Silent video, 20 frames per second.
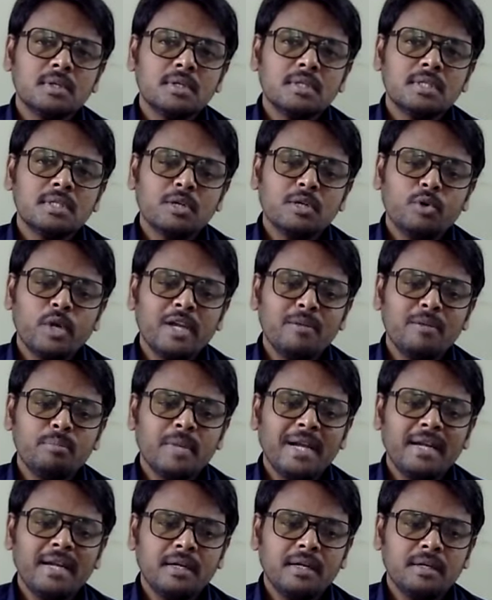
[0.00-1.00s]
so he
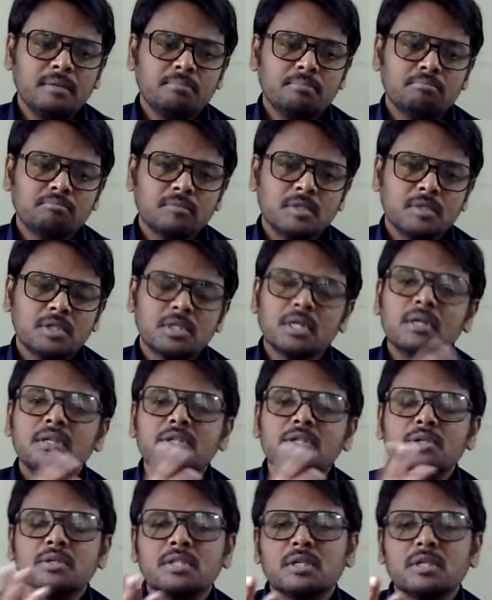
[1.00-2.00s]
may
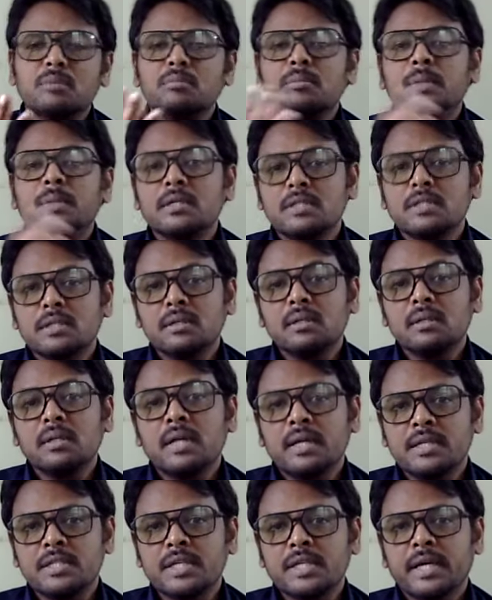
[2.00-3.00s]
turn to some personal
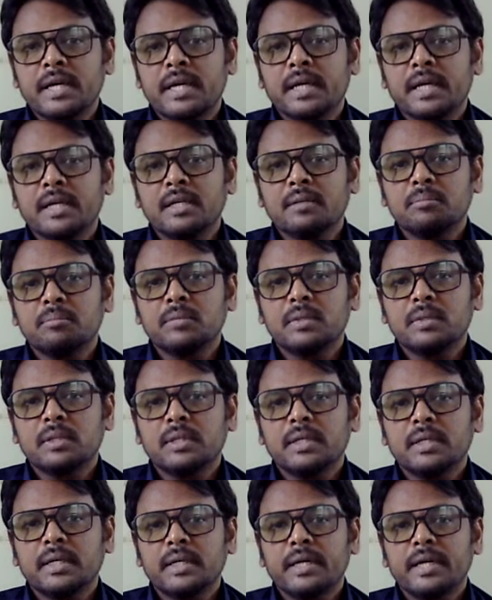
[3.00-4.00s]
attack.
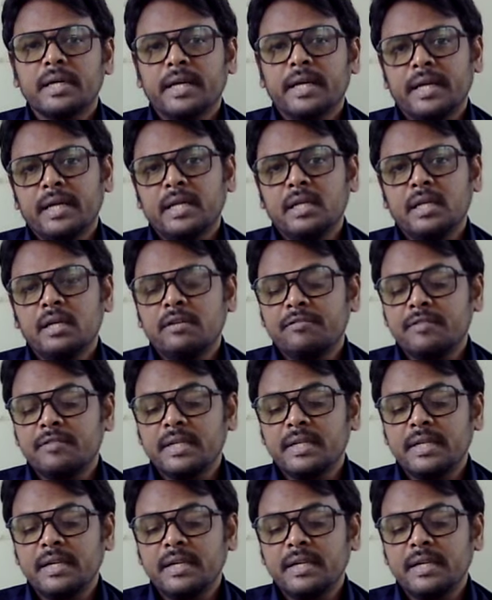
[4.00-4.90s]
And if